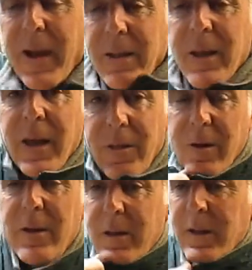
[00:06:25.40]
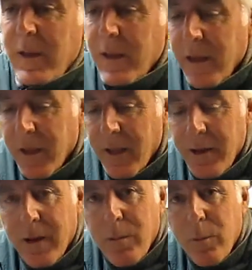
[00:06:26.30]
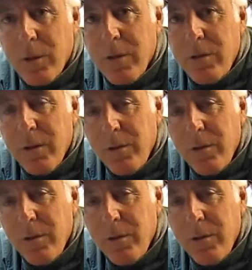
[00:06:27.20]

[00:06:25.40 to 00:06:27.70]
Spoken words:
together, and we'll continue